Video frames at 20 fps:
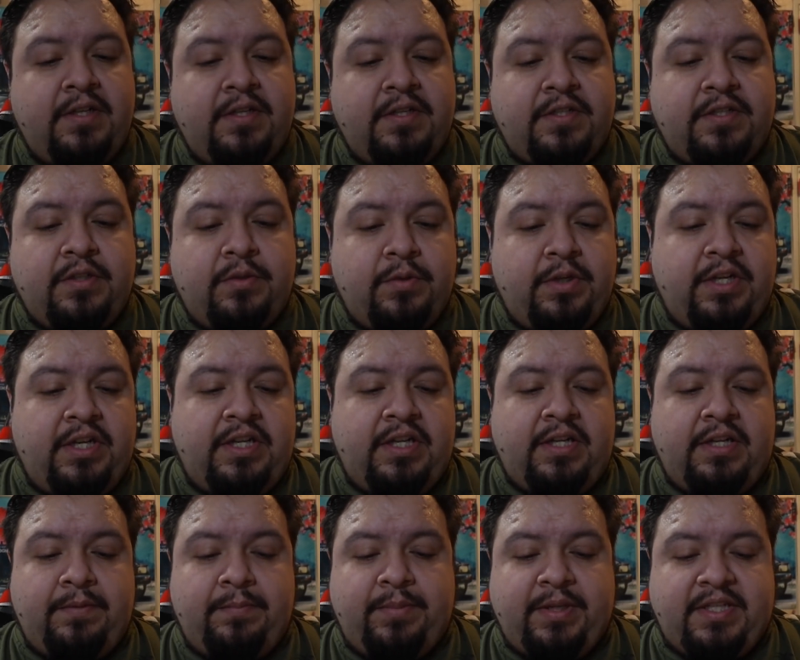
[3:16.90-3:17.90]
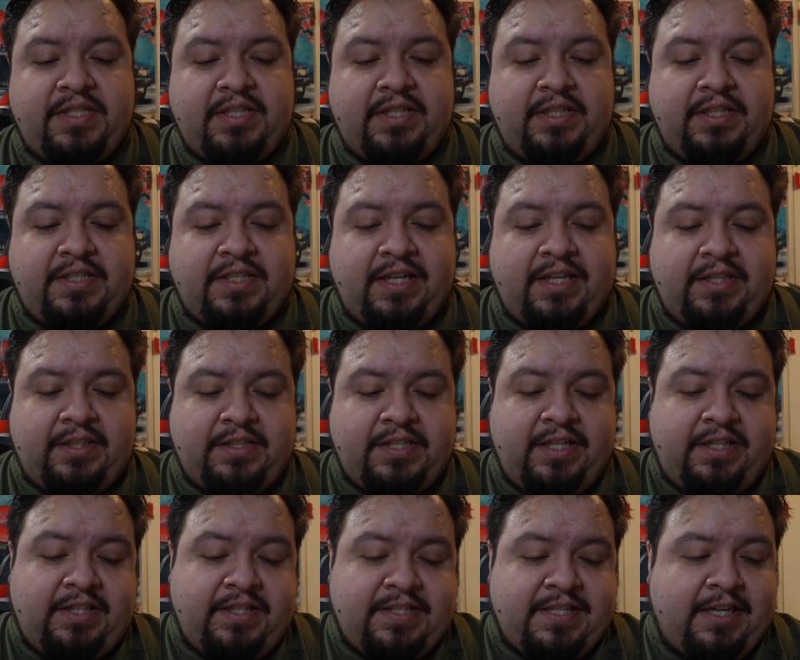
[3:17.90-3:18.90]
So we're gonna basically
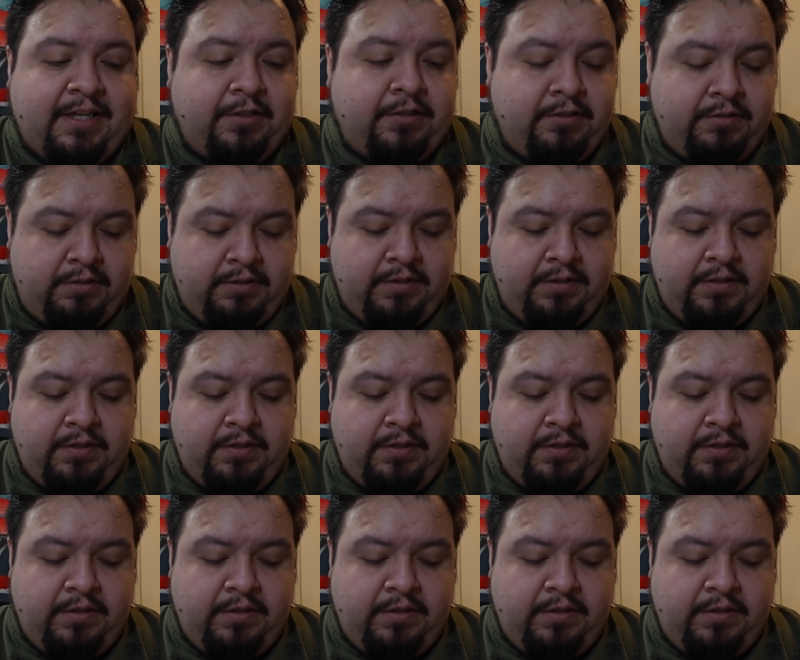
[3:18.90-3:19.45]
take this out.